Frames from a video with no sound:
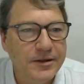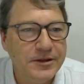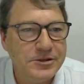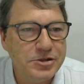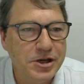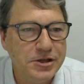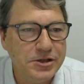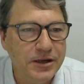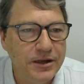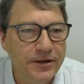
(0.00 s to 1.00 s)
Let's change
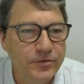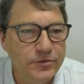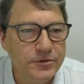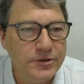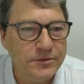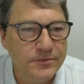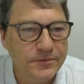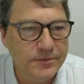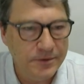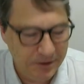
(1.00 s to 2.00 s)
our levels
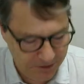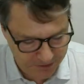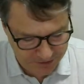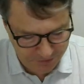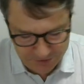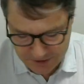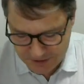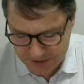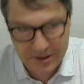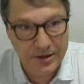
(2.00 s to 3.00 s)
so we can
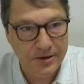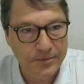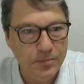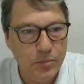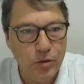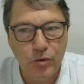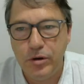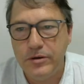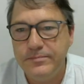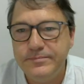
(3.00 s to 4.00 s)
see
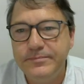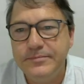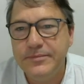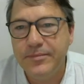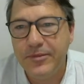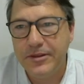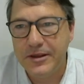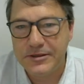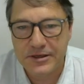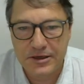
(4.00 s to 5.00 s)
more. And
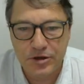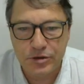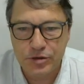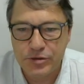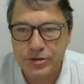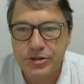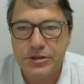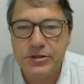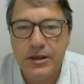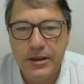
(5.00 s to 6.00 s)
there's our contours
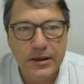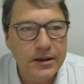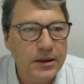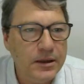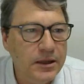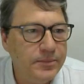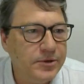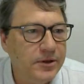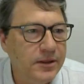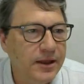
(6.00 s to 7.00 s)
just clipped
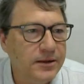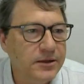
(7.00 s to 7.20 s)
to that.